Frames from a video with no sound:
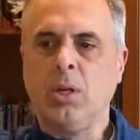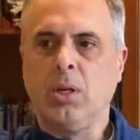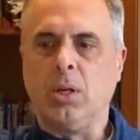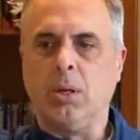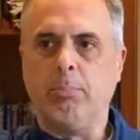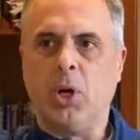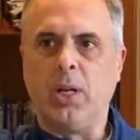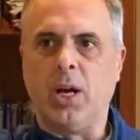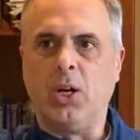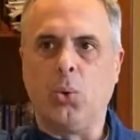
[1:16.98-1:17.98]

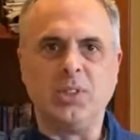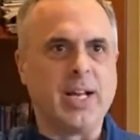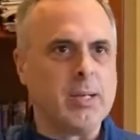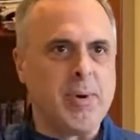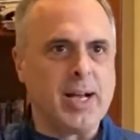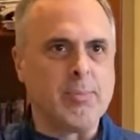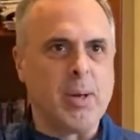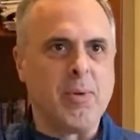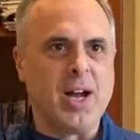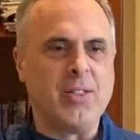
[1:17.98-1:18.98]
But I'd always had in the back of my
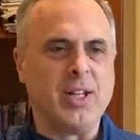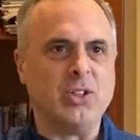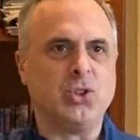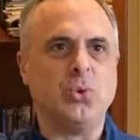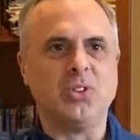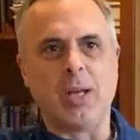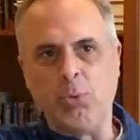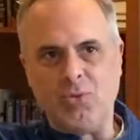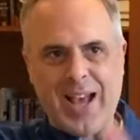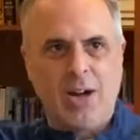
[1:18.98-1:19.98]
mind that as soon as I
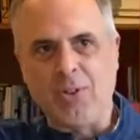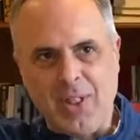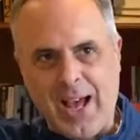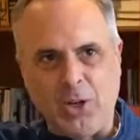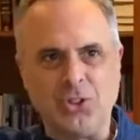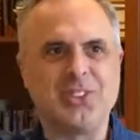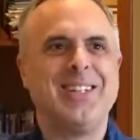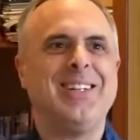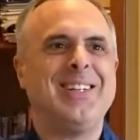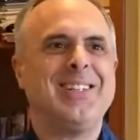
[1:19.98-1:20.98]
moved out of the house,
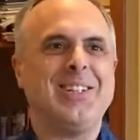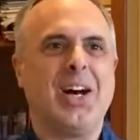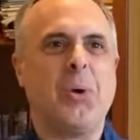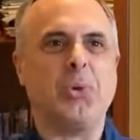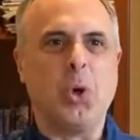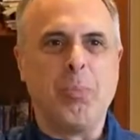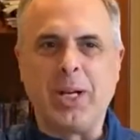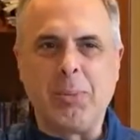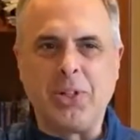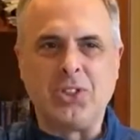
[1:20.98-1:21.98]
I would go pick
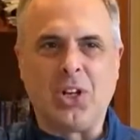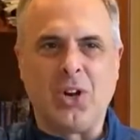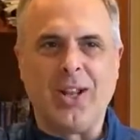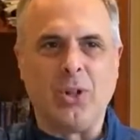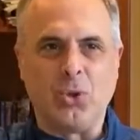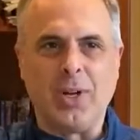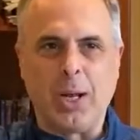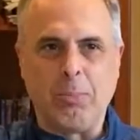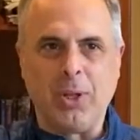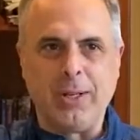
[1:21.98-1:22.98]
up a guitar and learn how
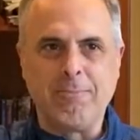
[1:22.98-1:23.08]
to play.